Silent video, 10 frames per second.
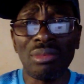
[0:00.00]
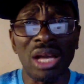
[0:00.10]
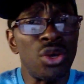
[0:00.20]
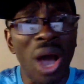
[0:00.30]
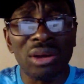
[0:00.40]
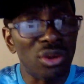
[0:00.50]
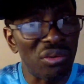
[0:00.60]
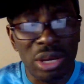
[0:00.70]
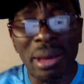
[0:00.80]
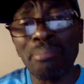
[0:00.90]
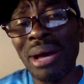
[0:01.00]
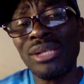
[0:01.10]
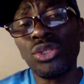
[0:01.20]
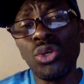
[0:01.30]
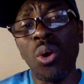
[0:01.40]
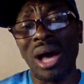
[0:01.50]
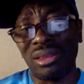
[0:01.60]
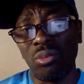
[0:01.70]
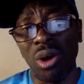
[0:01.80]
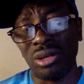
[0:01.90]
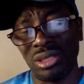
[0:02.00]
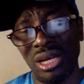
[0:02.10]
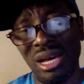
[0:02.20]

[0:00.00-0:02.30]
You don't remember, you are the one